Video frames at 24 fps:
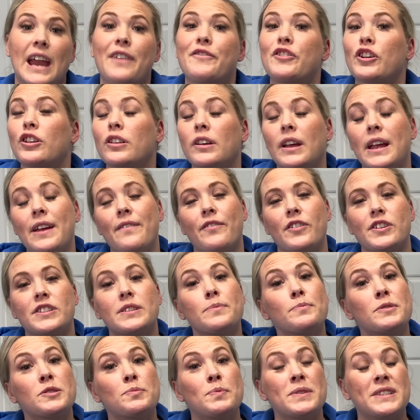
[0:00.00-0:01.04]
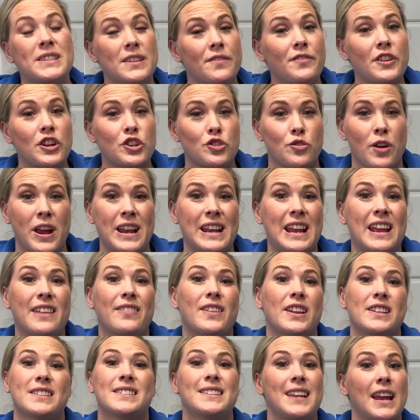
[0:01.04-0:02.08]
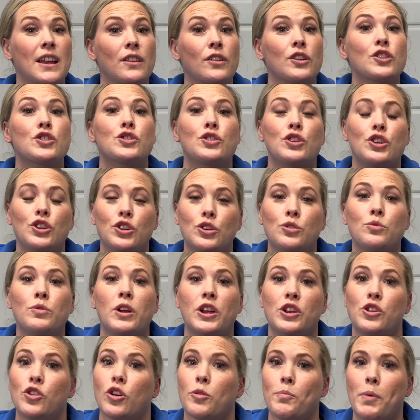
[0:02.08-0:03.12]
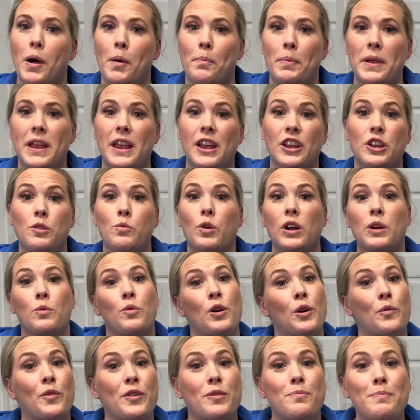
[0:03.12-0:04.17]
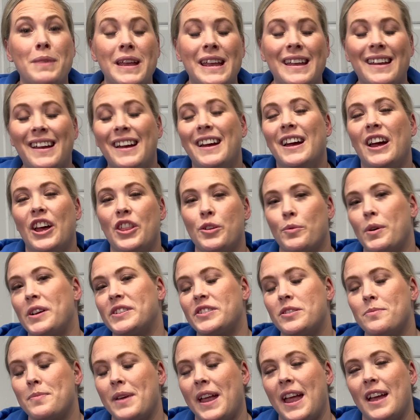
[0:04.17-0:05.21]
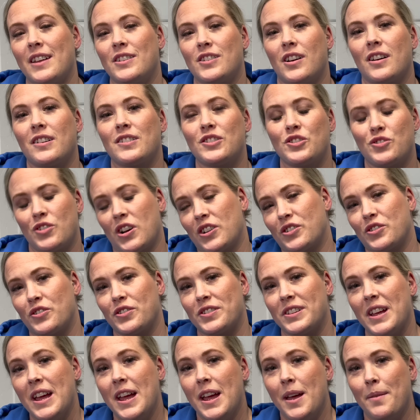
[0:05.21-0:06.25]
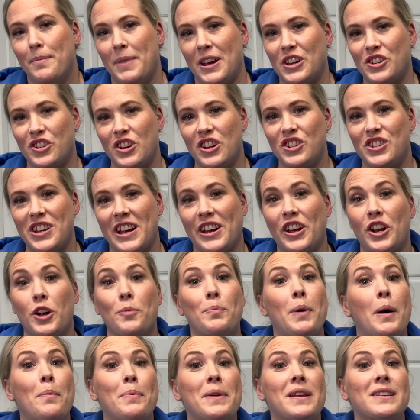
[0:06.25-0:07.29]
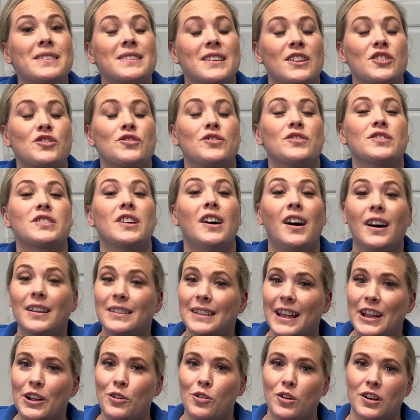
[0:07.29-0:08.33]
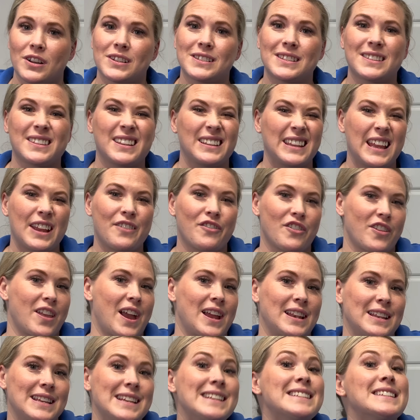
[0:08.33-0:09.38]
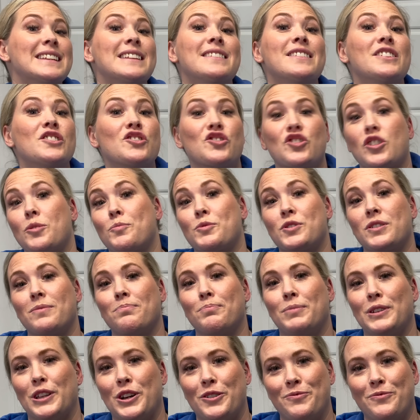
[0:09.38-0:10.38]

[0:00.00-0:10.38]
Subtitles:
you're looking for some specific training that's tailored to you and your puppy, and you want to work with me and the rest of the McCann Dog Instructors, make sure you check out our Puppy Essentials online course. The link for that is in the description below.